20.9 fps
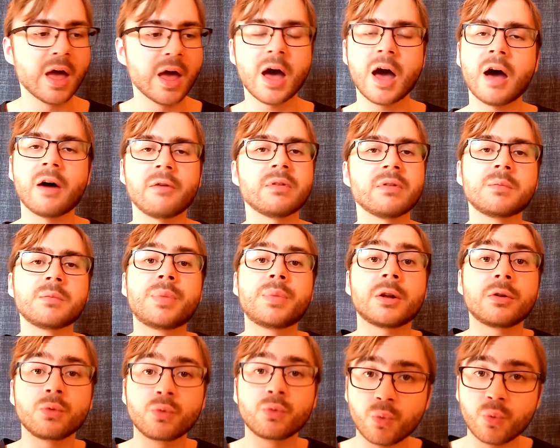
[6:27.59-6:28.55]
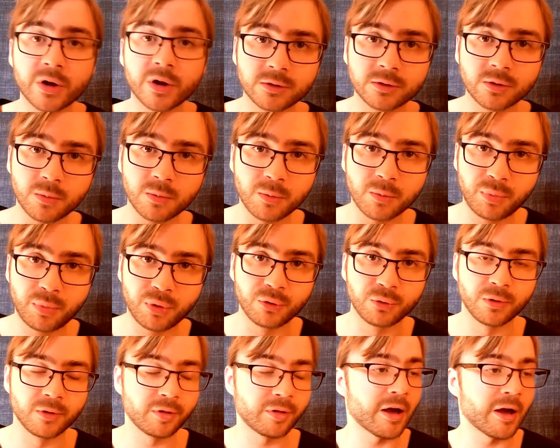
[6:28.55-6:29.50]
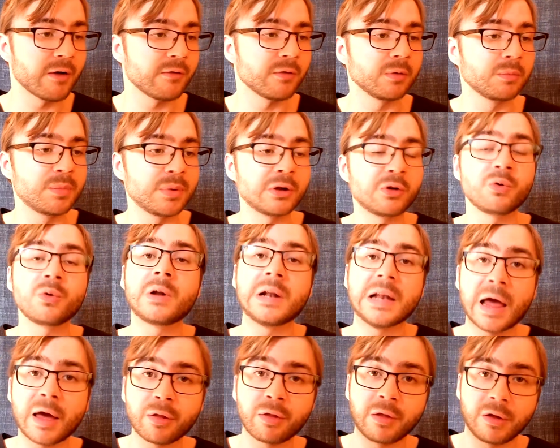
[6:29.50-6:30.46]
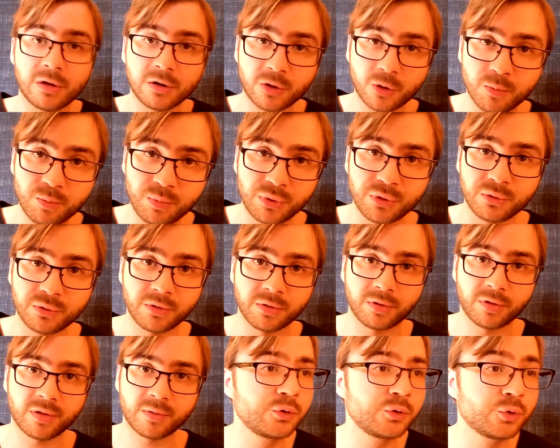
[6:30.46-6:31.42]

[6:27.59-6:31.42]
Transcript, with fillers: having better quantum computers, having better classical computers,